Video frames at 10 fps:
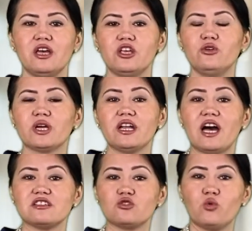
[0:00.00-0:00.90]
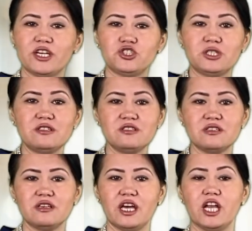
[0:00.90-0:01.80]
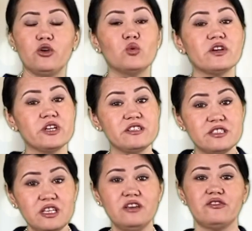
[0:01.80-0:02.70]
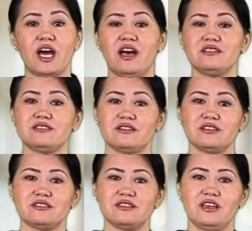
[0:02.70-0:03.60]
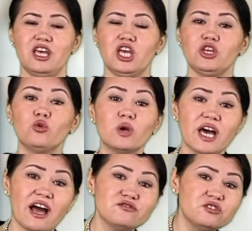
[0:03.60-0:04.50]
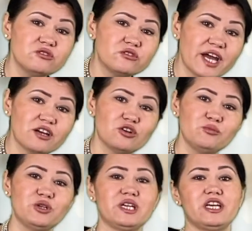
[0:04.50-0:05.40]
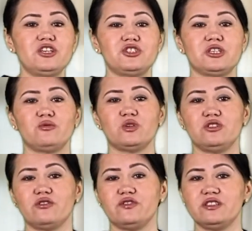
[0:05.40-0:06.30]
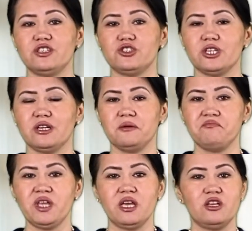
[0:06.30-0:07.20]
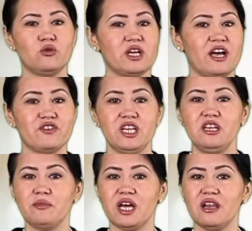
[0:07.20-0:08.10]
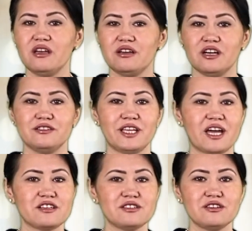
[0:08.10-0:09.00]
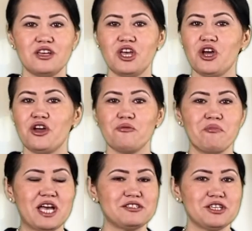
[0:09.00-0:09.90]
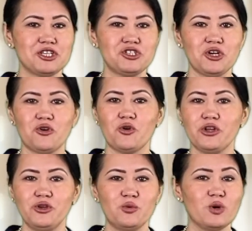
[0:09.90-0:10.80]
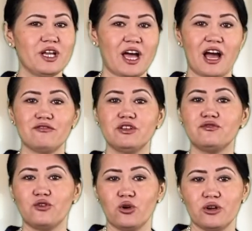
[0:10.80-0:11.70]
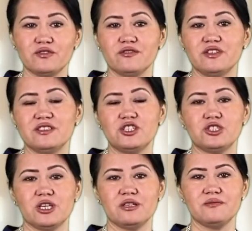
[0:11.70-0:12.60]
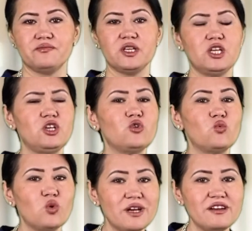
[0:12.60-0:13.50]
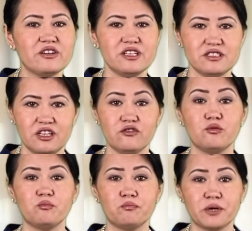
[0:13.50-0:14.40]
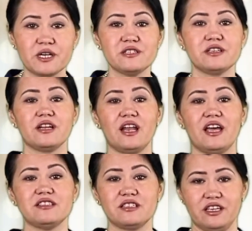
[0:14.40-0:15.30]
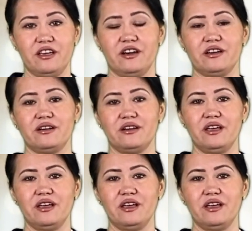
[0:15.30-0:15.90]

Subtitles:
You can ask questions and you will receive answers. You will have direct communication with your physician. You will have an email, a text, message, or you will have the phone of the physician. You will receive personalized care.